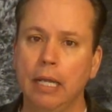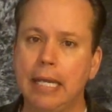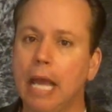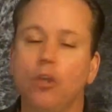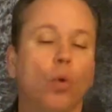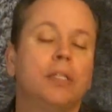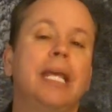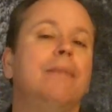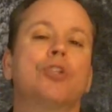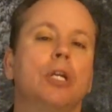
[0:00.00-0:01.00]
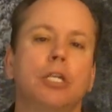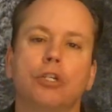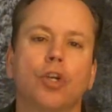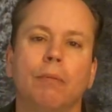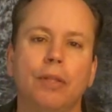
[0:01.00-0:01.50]
Now, your team's going to
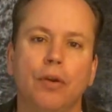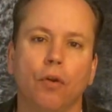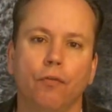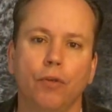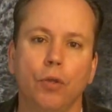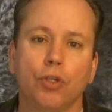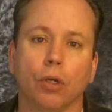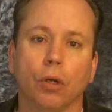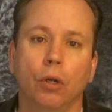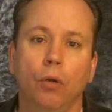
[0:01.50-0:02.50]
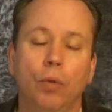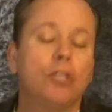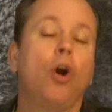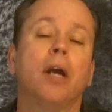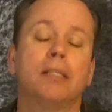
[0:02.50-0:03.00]
determine their own future. We
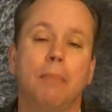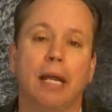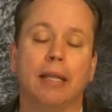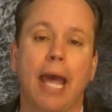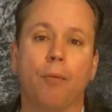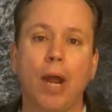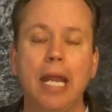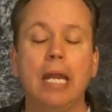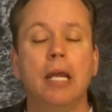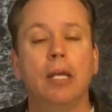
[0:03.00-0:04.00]
talked about that, right?